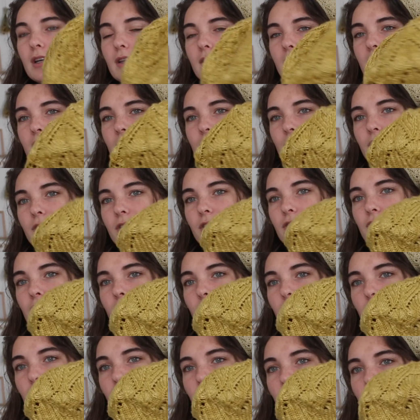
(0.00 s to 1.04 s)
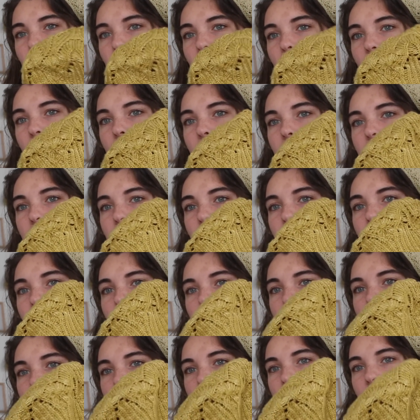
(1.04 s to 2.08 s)
that a traditional beret has. You can
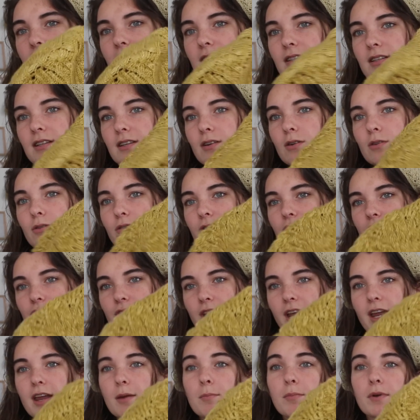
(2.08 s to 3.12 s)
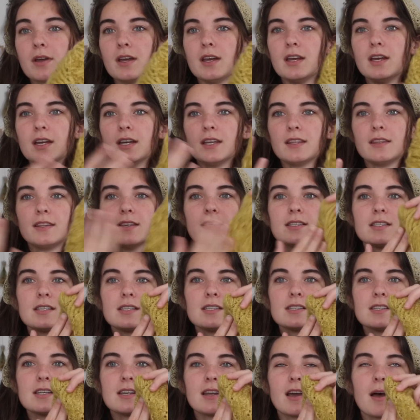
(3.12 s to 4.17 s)
kind of see it did hold its shape. This
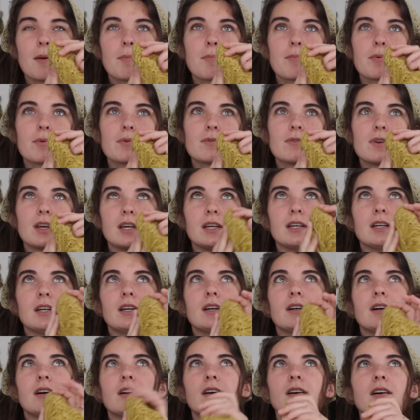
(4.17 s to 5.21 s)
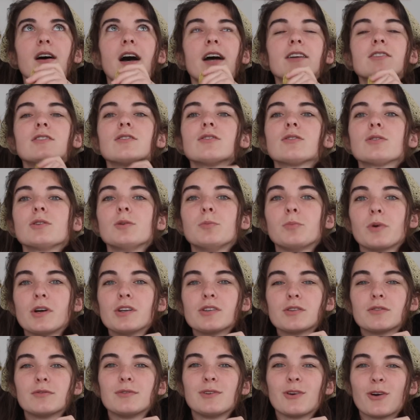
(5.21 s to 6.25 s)
is knit up. I just threw a
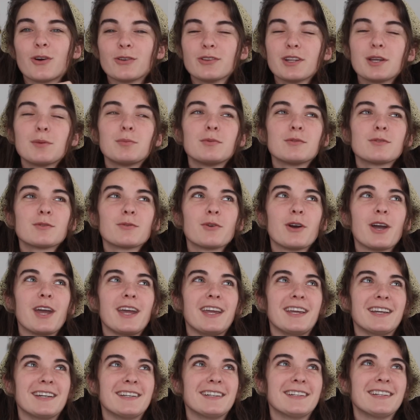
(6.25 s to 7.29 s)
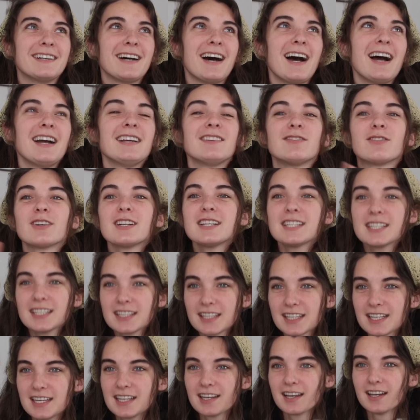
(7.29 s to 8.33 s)
bunch of yarn labels away. I
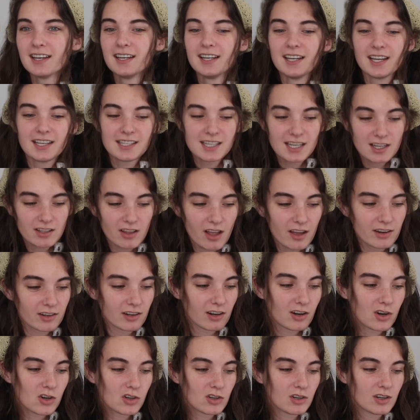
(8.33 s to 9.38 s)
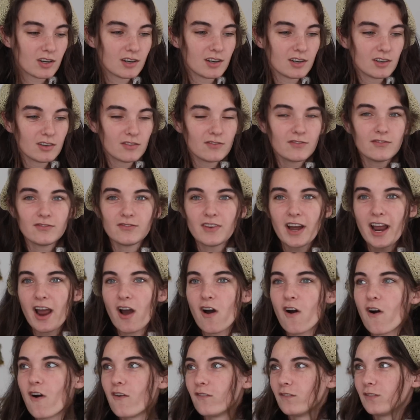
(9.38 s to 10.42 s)
recently decluttered my
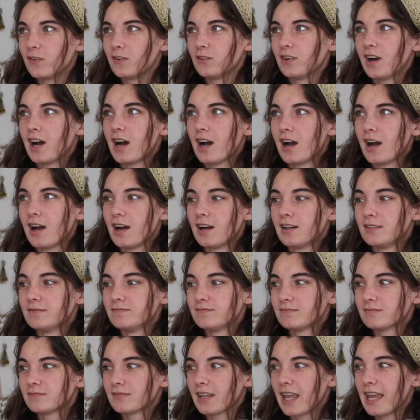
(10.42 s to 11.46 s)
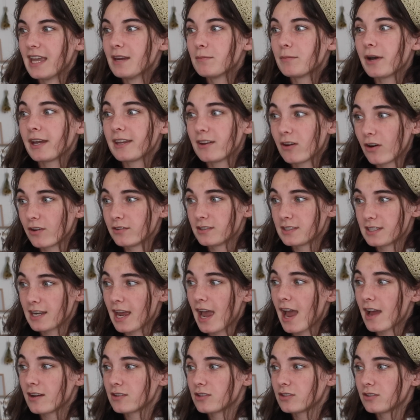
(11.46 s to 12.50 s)
home and my yarn
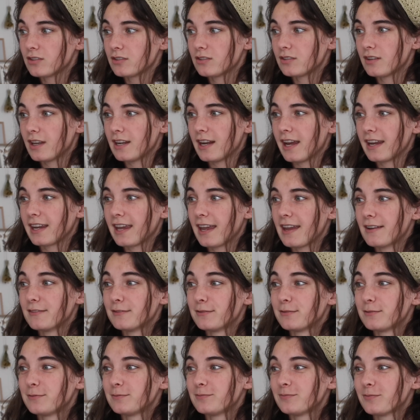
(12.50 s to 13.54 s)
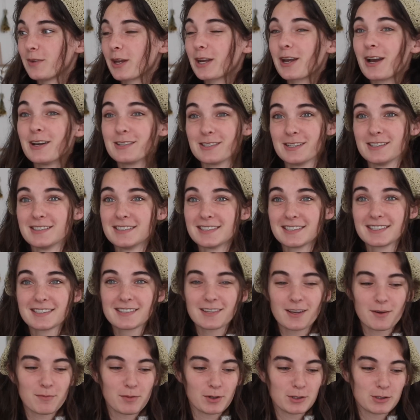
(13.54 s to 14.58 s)
stash, and I gave my
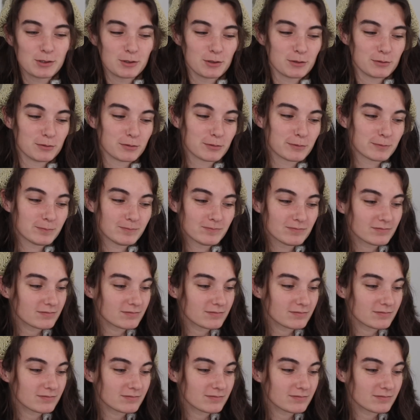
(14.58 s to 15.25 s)
cousins a bunch of